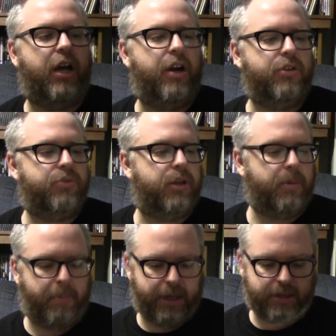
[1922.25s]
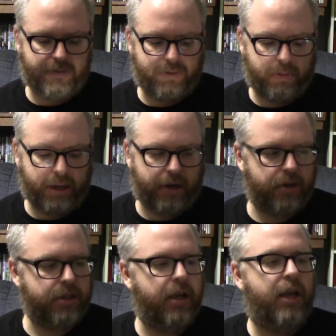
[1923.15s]
Donner, who's one of the best
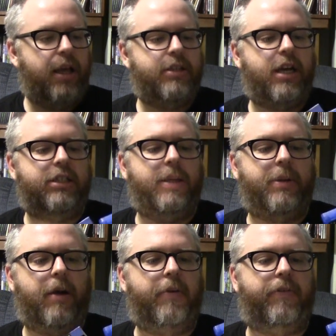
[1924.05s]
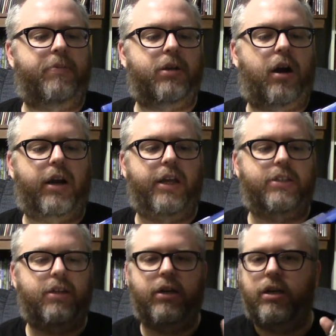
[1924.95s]
filmmakers. And a nice slipcover from
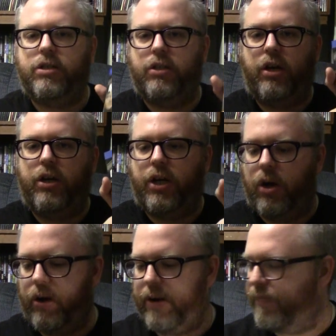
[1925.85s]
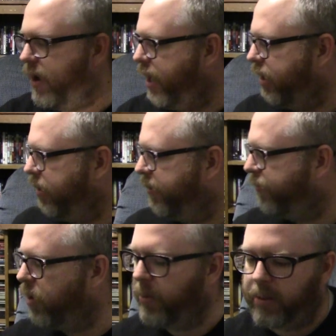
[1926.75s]
Target. So there you go. And finally,
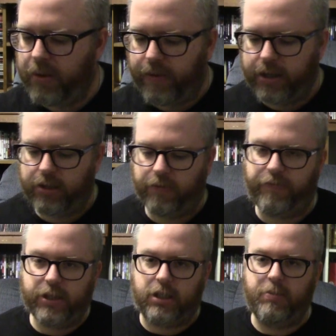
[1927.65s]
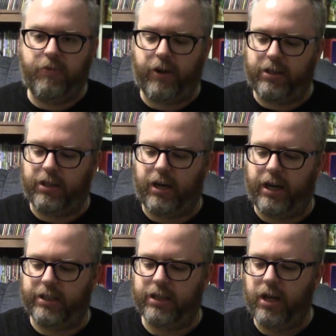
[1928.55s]
before we move on to the officially move on to the
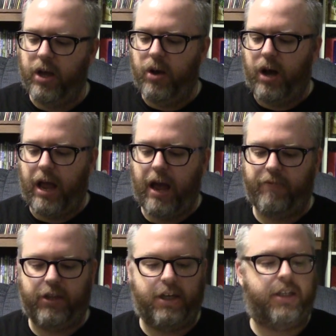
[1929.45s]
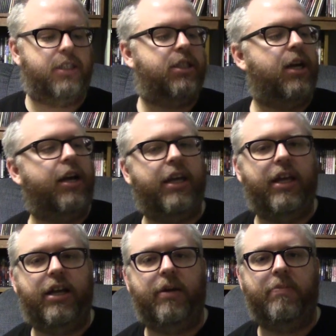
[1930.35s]
nineties, I have the
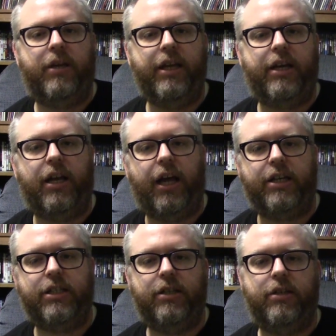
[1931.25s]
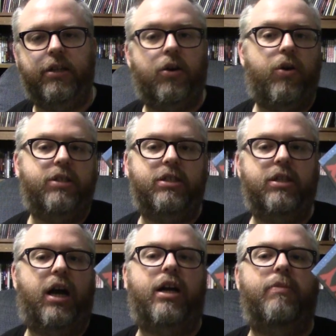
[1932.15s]
Chucky Complete Collection. And of course, this
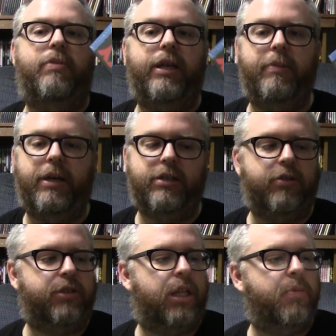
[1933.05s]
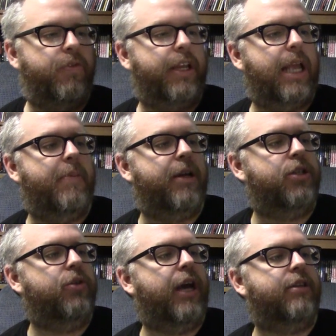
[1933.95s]
is not complete because there was another movie that came out
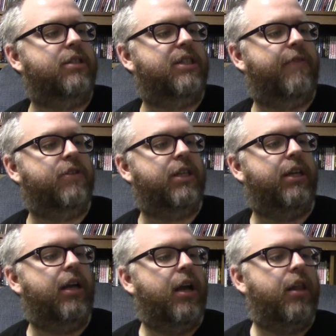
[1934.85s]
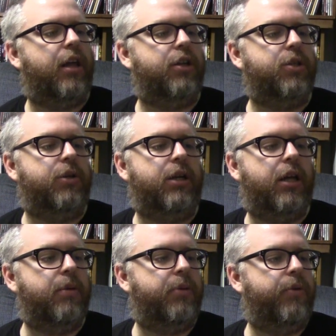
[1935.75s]
in two thousand seventeen that I'll do in
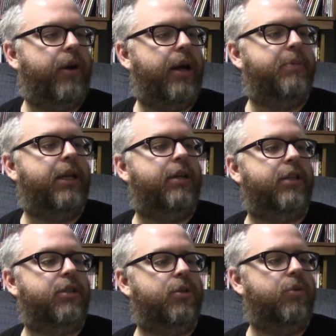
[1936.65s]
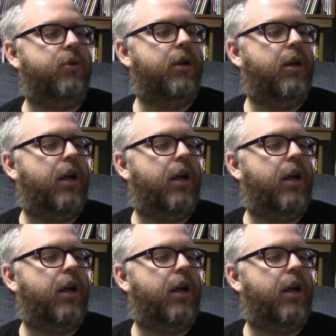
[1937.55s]
another Blu-ray update, because I do